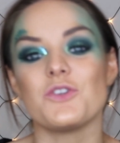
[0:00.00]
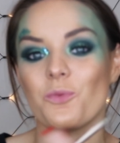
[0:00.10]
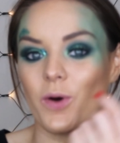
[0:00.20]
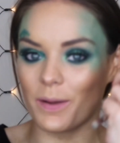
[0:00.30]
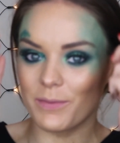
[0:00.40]
And
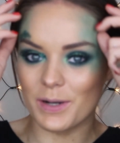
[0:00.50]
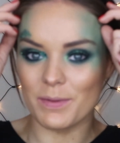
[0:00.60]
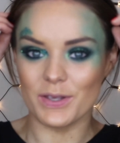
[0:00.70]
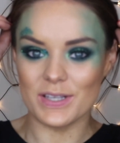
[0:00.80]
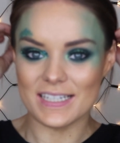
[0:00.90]
what I'm going to
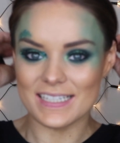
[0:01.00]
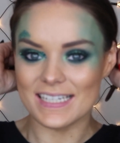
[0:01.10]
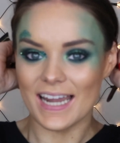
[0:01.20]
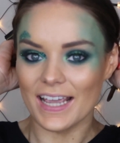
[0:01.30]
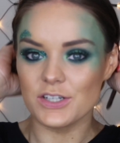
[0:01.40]
be using
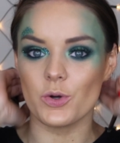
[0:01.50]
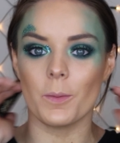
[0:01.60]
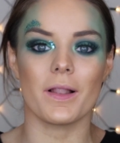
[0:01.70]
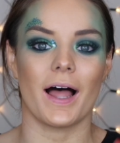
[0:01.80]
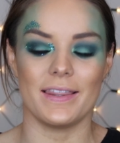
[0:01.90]
today to
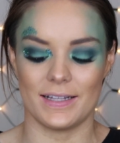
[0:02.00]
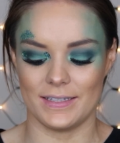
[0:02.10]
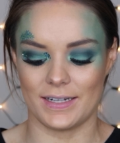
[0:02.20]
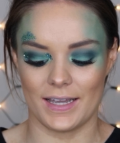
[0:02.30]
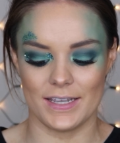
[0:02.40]
apply the
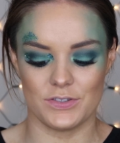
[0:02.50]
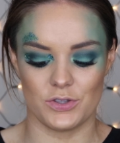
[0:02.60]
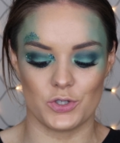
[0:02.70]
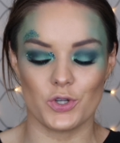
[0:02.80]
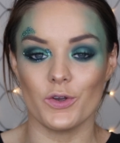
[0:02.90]
glitter is
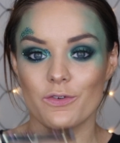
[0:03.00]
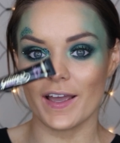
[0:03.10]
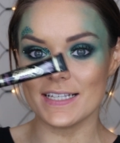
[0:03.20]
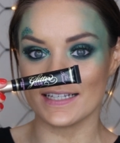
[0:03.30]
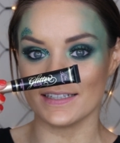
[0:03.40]
the Too
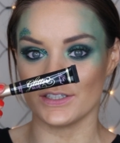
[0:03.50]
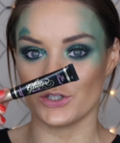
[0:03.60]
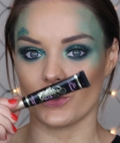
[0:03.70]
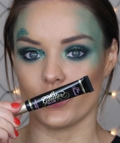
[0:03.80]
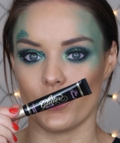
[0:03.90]
Faced Glitter
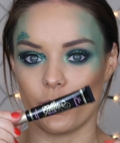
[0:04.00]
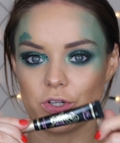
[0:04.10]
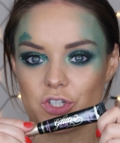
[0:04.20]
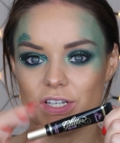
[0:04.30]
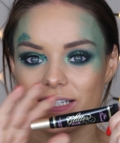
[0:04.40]
Glue,
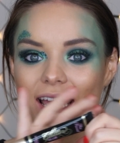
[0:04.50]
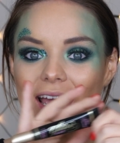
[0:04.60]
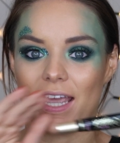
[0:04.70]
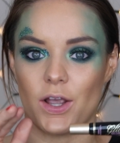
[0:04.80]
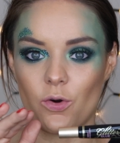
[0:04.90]
which is
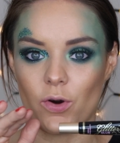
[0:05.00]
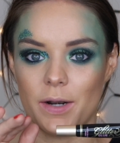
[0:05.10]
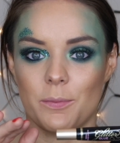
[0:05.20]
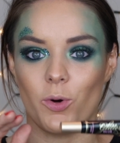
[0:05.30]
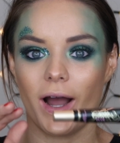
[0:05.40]

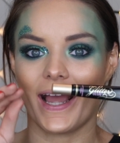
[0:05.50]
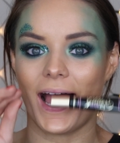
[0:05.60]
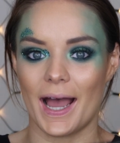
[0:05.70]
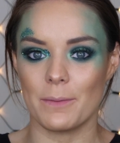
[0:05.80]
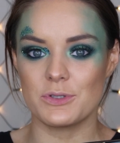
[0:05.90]
incredible. I
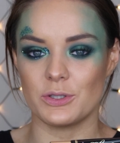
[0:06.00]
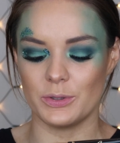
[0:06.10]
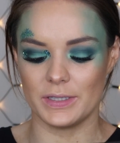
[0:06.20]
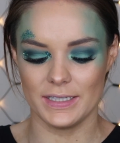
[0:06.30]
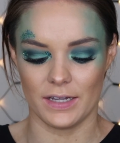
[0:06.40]

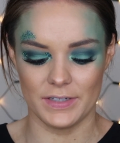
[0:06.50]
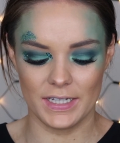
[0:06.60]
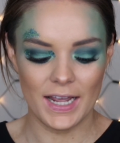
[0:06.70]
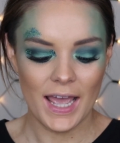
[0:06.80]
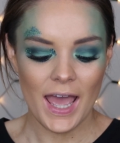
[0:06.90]
absolutely love
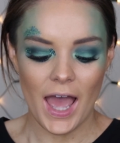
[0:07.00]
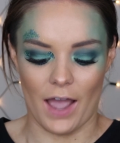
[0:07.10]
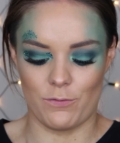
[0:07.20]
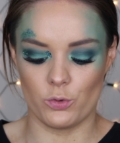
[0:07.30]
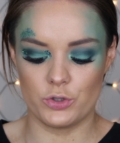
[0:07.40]
it.
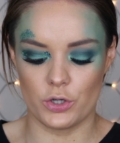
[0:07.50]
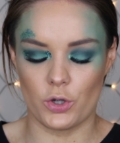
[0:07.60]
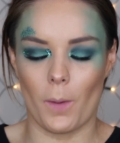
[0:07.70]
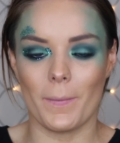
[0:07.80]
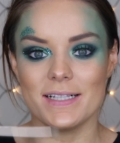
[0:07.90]
I've also
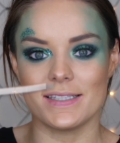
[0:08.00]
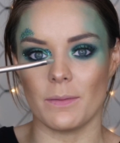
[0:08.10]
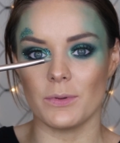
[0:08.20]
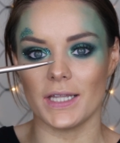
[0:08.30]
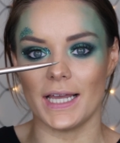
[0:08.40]
got my
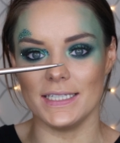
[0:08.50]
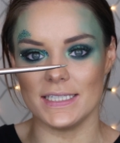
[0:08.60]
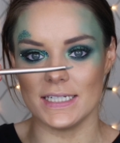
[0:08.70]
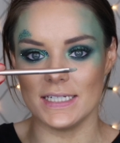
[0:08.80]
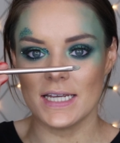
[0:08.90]

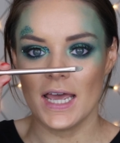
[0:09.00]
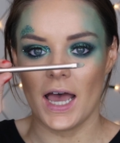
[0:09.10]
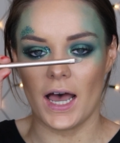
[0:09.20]
double-ended